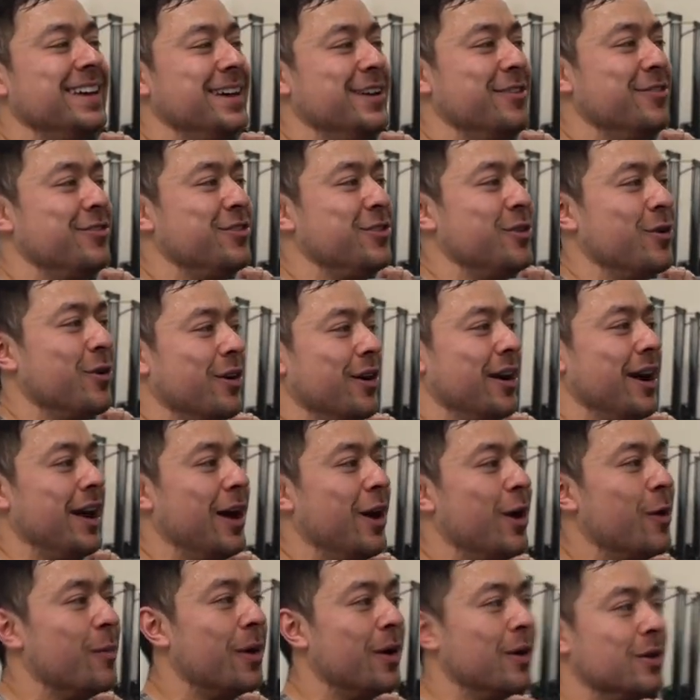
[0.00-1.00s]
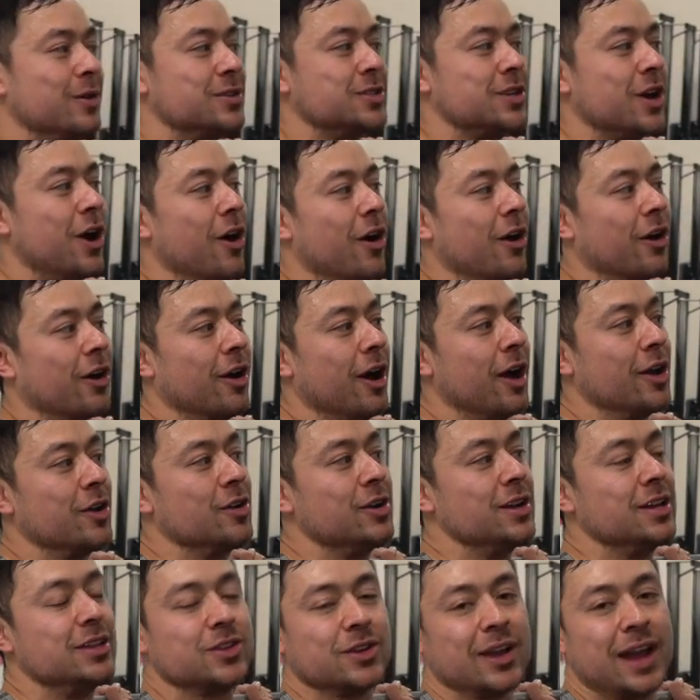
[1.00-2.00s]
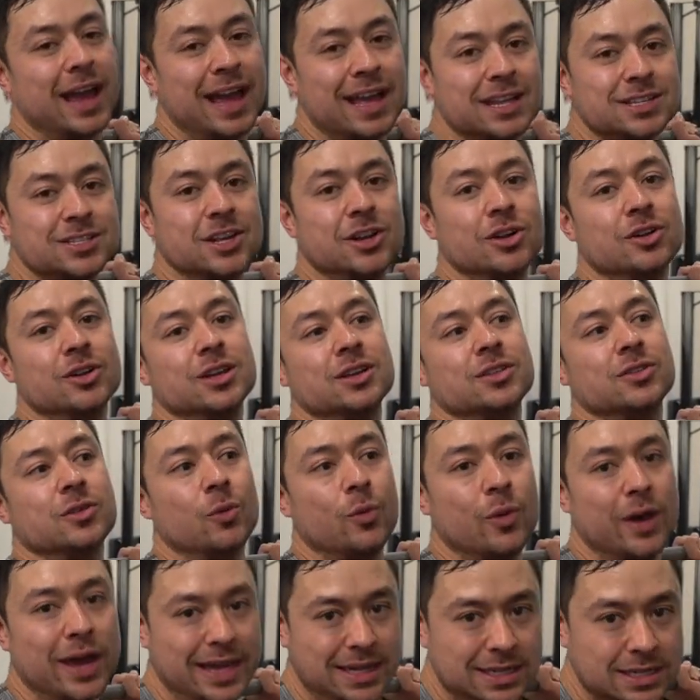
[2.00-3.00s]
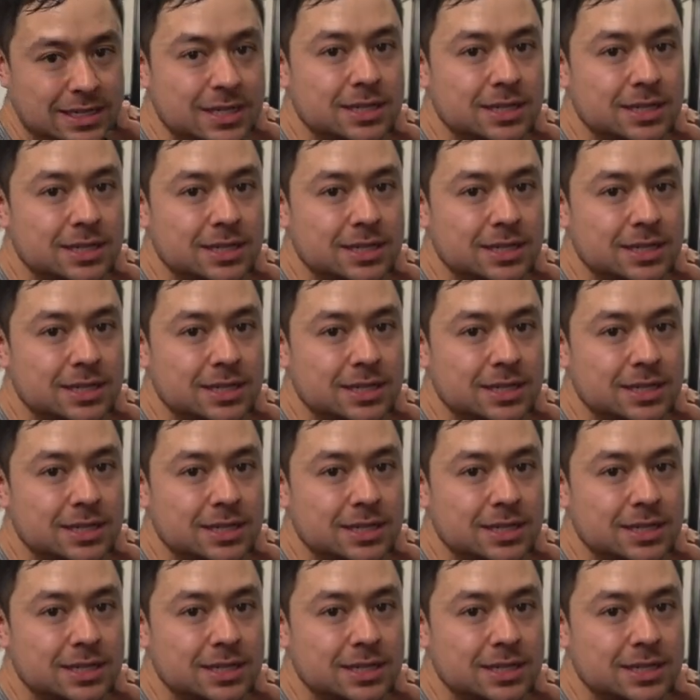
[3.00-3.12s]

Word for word: if your elbows are underneath your hands, underneath the weight.